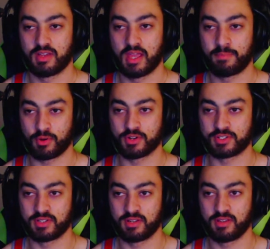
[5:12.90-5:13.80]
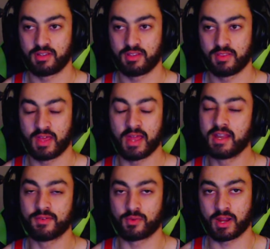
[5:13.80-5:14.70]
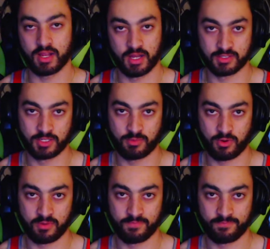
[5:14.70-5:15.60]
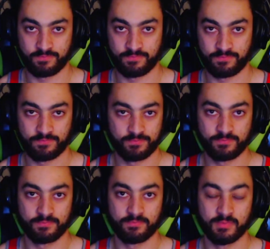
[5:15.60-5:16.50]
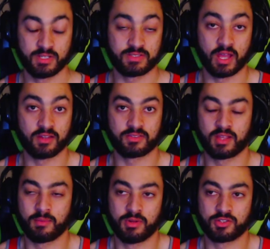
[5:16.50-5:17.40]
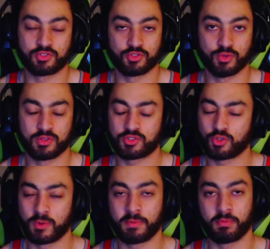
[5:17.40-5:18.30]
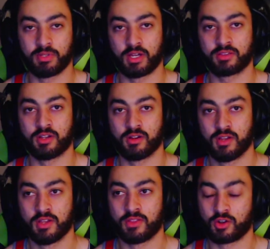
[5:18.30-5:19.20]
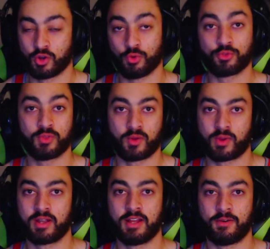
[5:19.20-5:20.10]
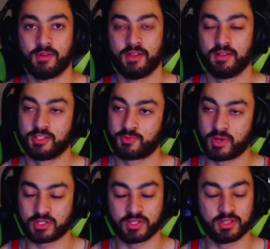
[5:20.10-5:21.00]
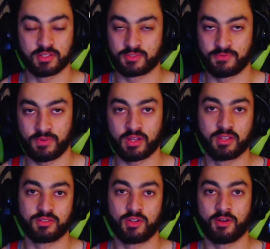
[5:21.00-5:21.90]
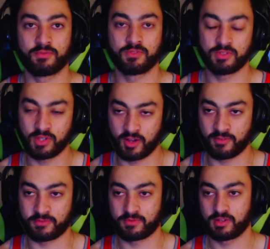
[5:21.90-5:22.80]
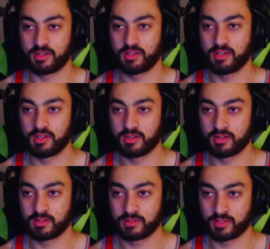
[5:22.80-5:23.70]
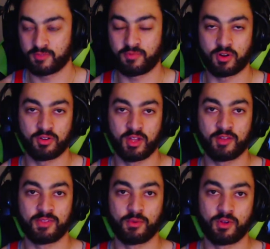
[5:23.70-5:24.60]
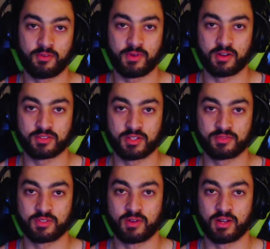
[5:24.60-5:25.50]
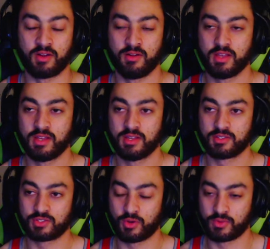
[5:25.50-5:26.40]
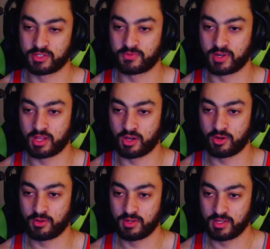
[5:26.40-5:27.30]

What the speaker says: person that I didn't even recognize anymore. And it's sad to say, but it's true. And there's so many people out there that are going through that right now, especially in this fucking tough part of life that we all find ourselves in right now. So this video